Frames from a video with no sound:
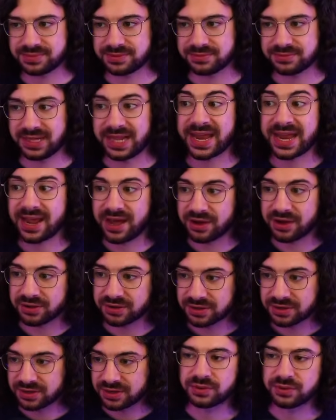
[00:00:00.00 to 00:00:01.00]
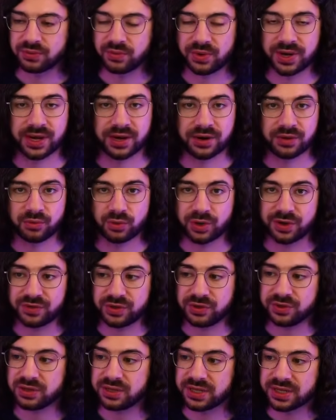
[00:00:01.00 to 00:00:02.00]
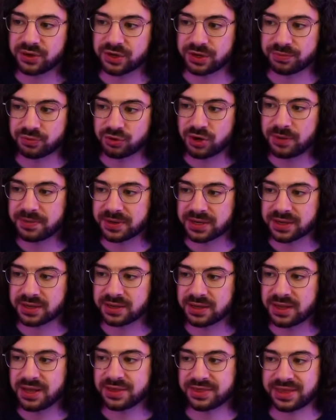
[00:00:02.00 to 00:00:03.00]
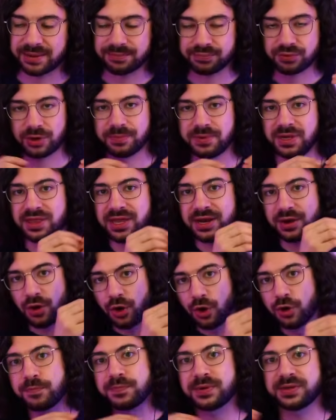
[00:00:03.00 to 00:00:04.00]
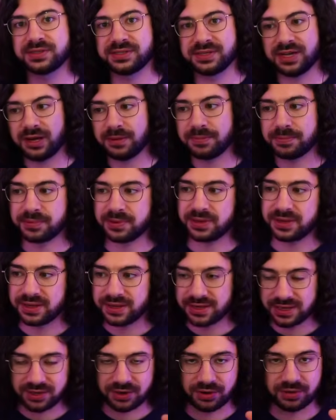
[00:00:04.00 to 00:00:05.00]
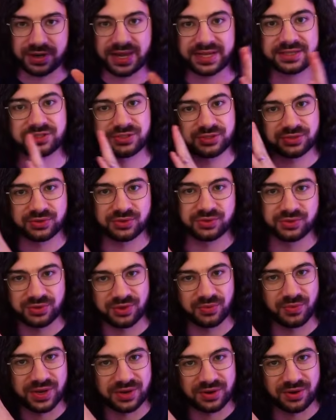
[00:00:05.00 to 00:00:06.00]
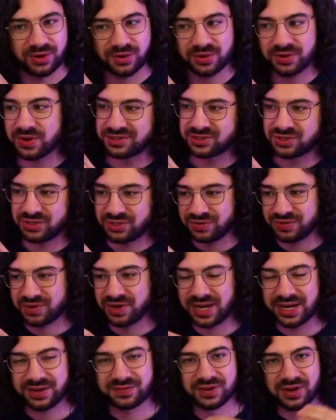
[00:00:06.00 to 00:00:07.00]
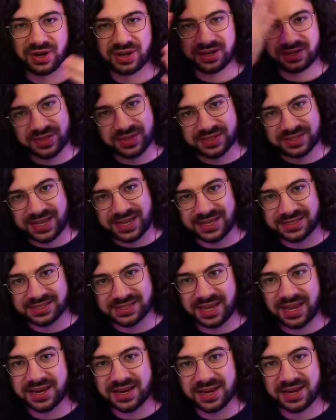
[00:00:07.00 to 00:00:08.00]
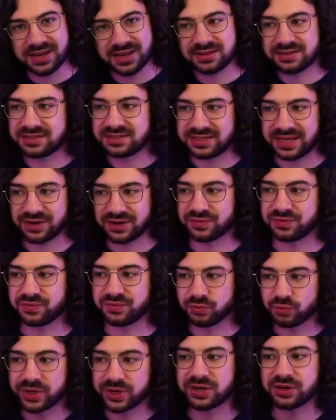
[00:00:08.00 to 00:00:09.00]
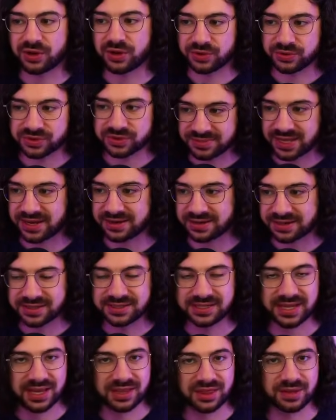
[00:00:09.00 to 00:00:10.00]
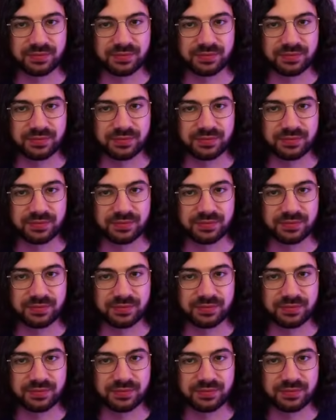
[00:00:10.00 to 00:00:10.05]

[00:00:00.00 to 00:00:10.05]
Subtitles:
layout where wherever you click on a property, that property then opens up, next to the window. So you've kind of got this cascading set of windows that contain the